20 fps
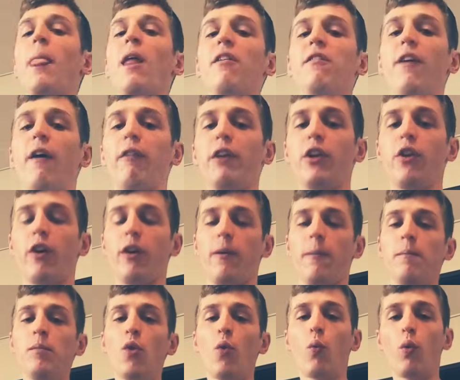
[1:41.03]
Very good.
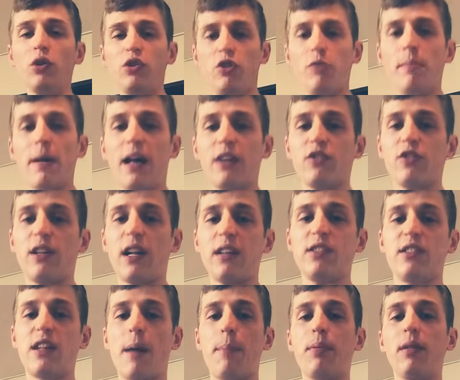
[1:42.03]
Once you master
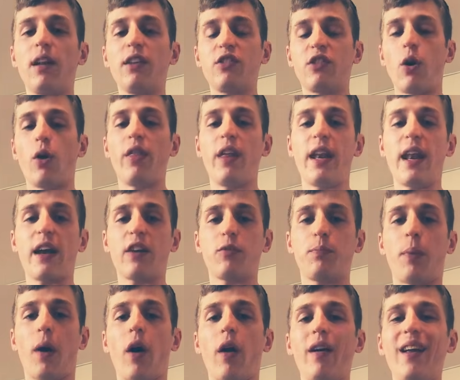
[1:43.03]
that step, let's go to the
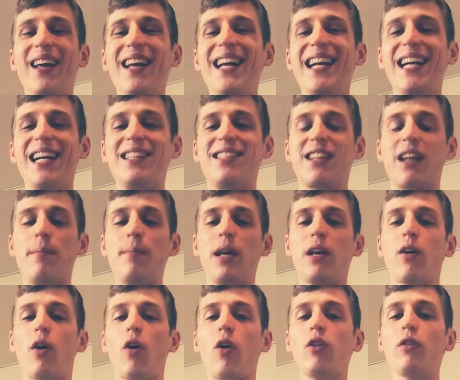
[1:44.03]
next part. It's going to
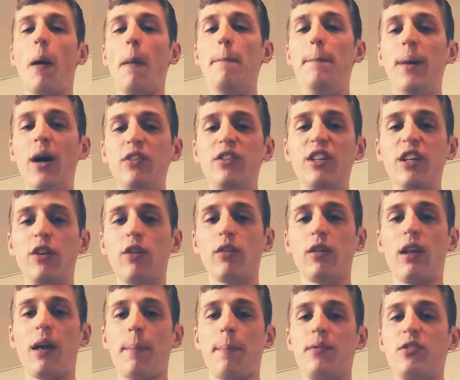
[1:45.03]
be called buzzing
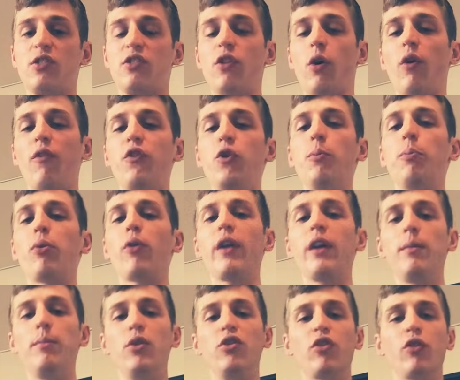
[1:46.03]
your lips. So if you
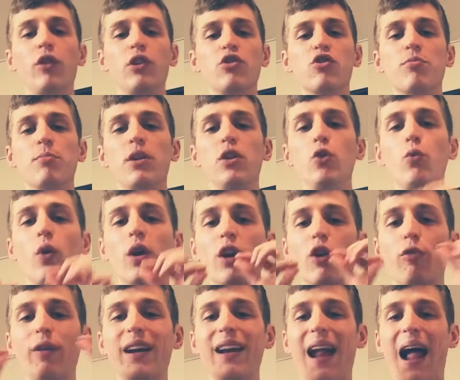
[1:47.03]
play a musical instrument, you want
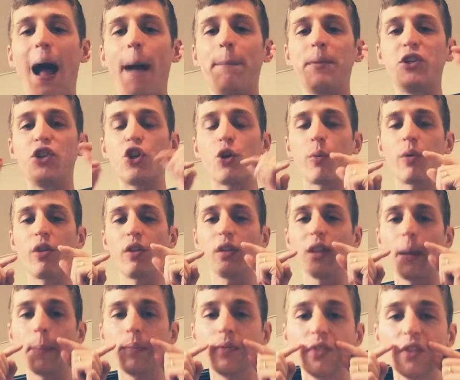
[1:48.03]
to create an aperture with your
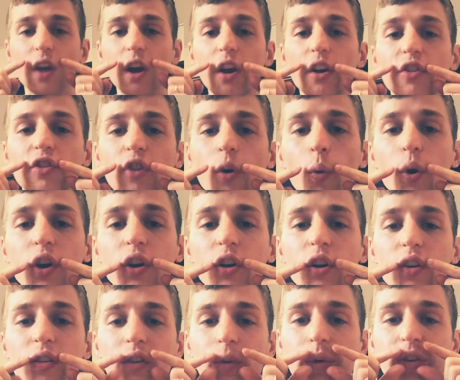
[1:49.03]
lips. So what you're going
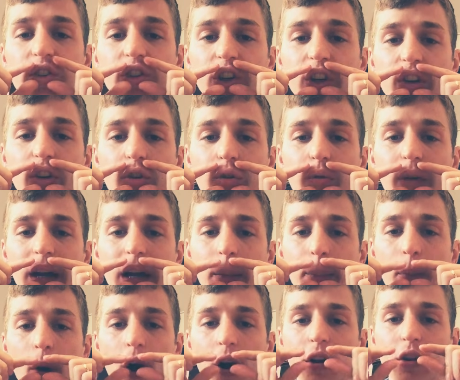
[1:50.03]
to do is you're going to create
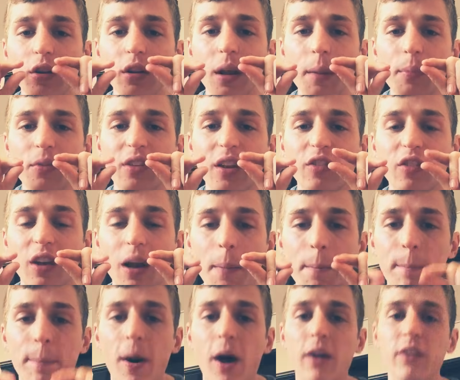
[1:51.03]
a part of your lips that's going
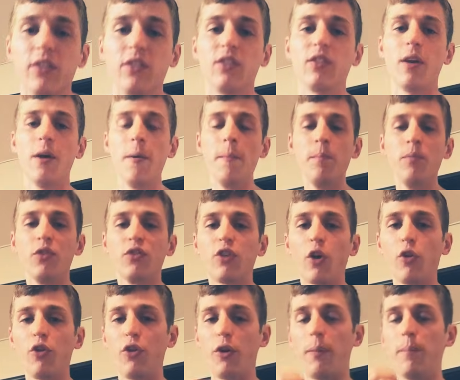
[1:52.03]
to buzz.
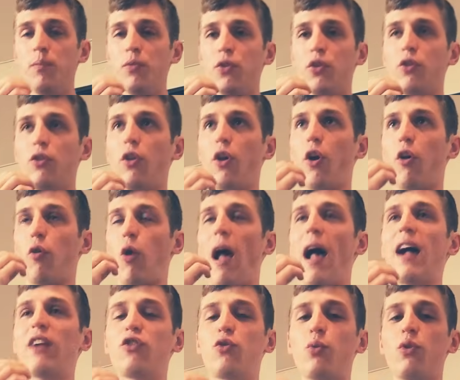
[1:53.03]
So the
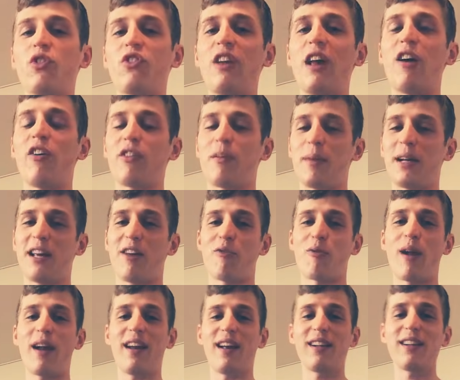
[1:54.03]
actual sound, I'm going to get
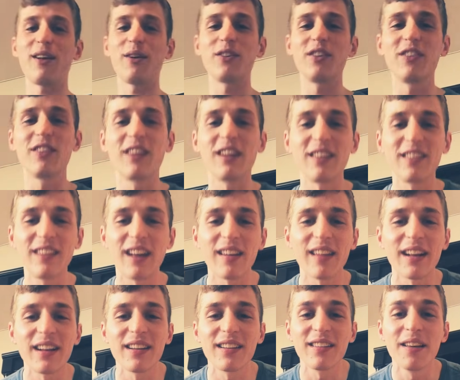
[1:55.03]
right in close, it's going to sound
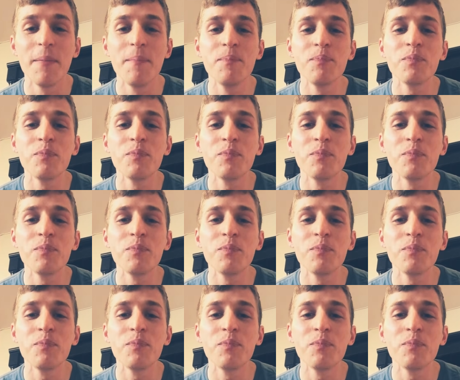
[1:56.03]
like this.